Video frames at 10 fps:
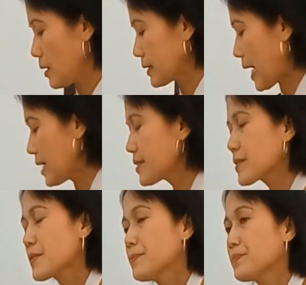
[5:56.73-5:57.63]

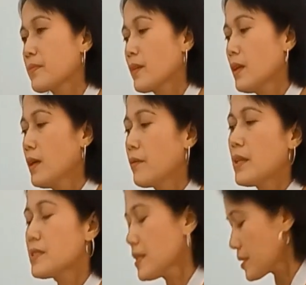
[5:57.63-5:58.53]
gas.
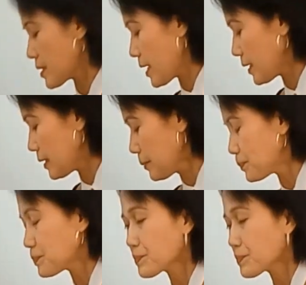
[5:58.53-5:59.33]
This is still